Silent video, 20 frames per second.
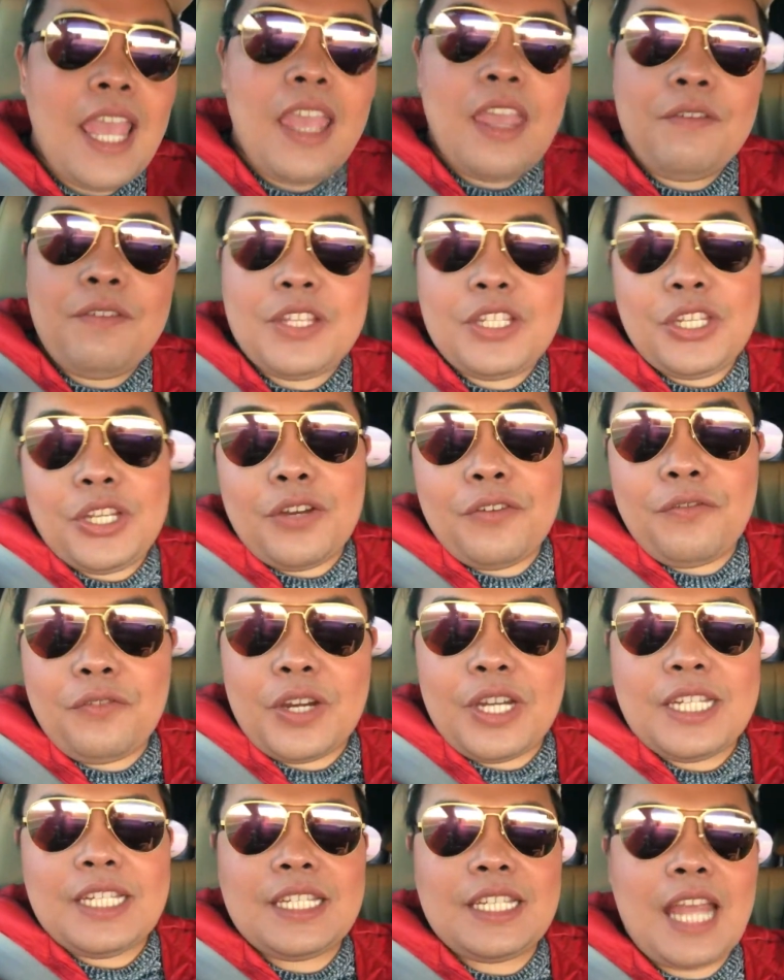if it's your
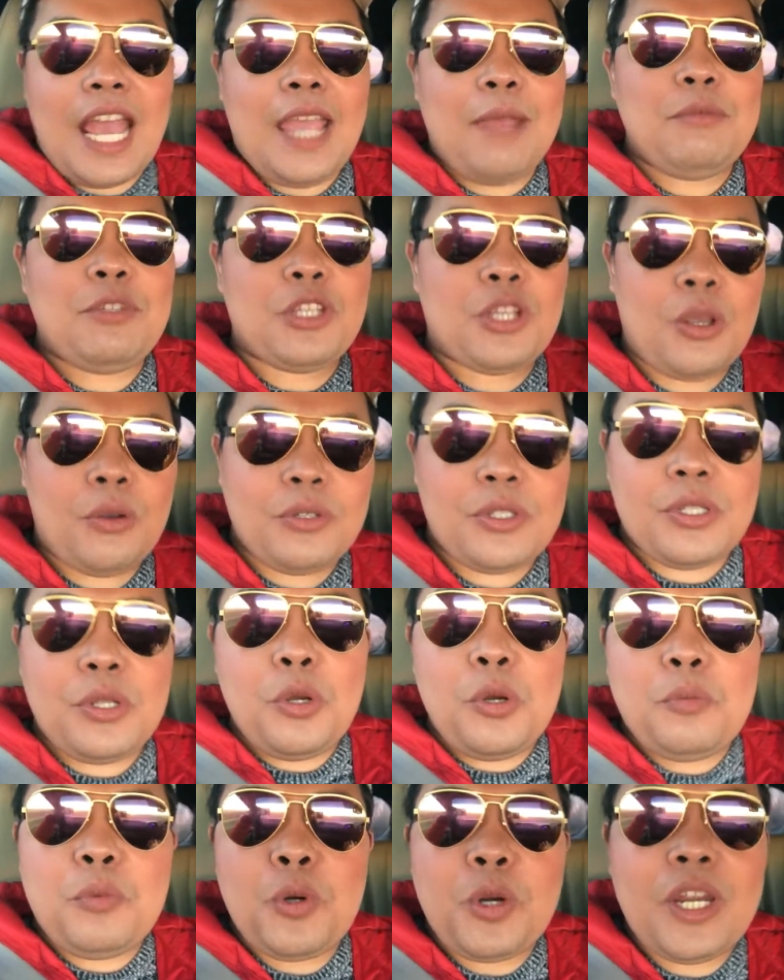first time to go
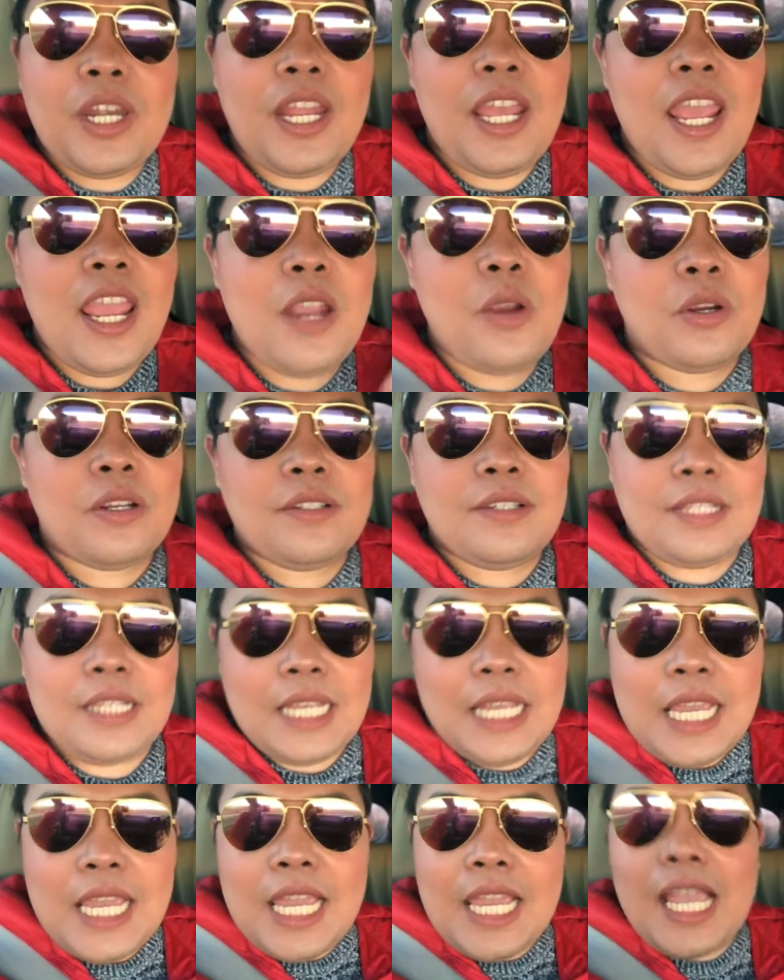snowboarding or
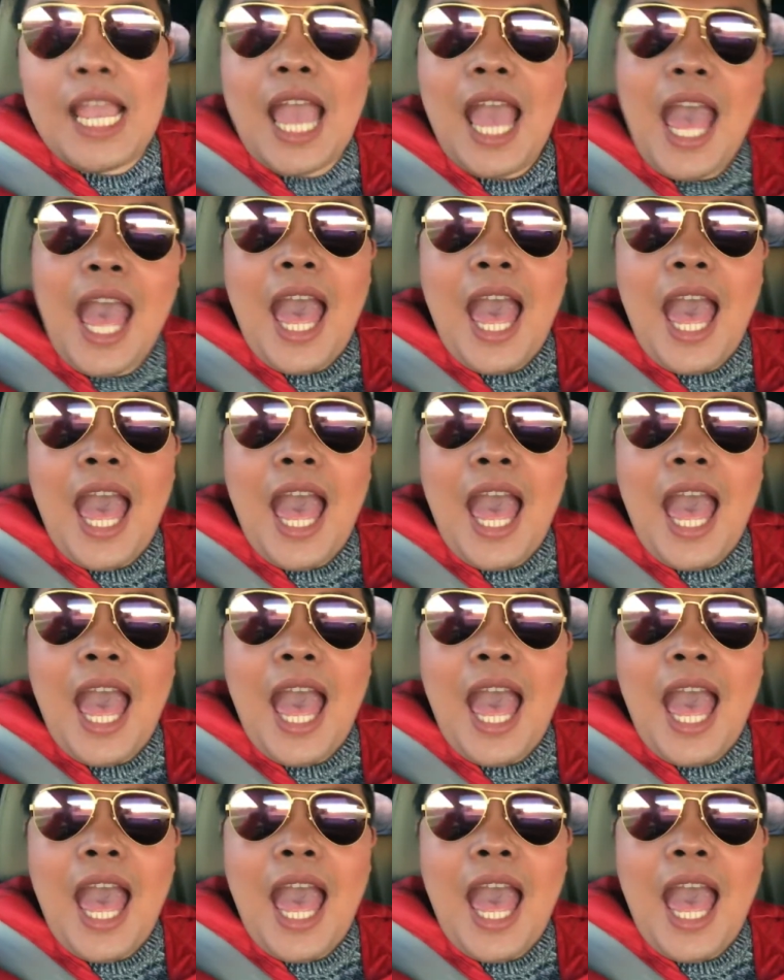skiing,